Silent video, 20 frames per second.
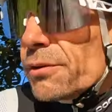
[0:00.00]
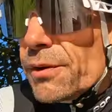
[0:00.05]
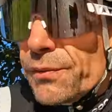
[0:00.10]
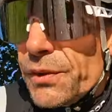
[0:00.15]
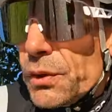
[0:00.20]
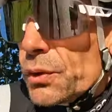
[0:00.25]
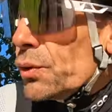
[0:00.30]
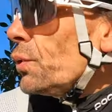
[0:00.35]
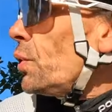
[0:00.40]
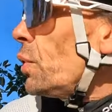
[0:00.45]

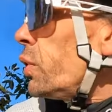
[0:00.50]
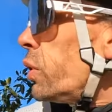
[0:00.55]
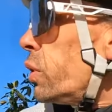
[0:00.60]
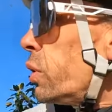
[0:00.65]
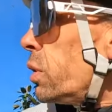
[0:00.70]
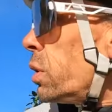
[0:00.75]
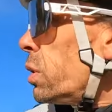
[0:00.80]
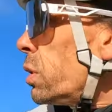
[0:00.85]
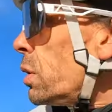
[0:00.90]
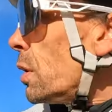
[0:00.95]
review
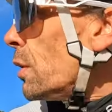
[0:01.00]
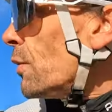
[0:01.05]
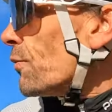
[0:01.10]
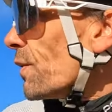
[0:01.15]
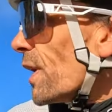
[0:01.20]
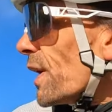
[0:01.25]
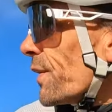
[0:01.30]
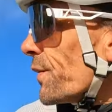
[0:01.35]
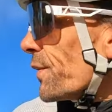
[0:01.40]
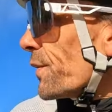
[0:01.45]

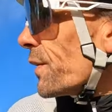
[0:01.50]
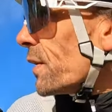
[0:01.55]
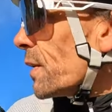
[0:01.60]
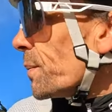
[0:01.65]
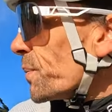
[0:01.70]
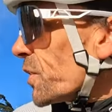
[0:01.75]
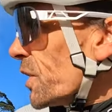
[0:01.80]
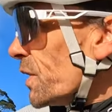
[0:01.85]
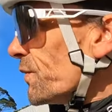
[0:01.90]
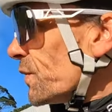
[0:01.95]
rather than the
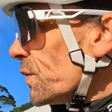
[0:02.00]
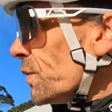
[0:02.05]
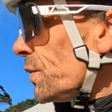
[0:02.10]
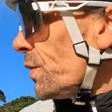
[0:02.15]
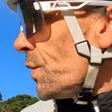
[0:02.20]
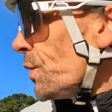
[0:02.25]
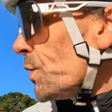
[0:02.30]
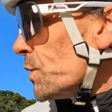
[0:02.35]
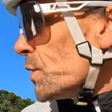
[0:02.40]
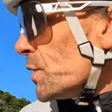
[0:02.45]
preview.
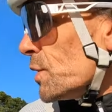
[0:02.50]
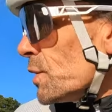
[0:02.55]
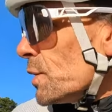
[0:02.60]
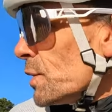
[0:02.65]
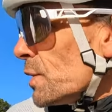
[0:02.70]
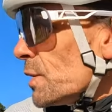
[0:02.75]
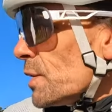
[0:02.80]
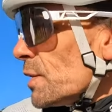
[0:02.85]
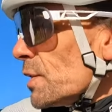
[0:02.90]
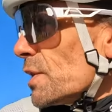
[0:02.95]

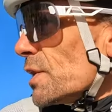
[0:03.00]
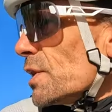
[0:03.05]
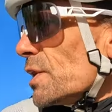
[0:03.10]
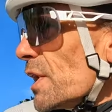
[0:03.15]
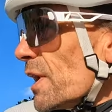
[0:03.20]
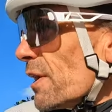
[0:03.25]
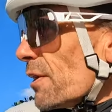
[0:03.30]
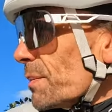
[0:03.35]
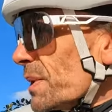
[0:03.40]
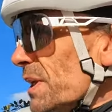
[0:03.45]
And
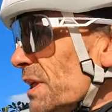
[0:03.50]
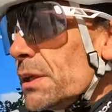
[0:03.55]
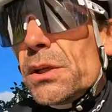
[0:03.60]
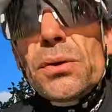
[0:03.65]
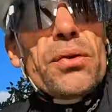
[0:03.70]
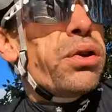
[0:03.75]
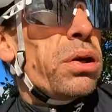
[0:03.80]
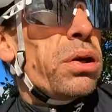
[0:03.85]
now I'm here.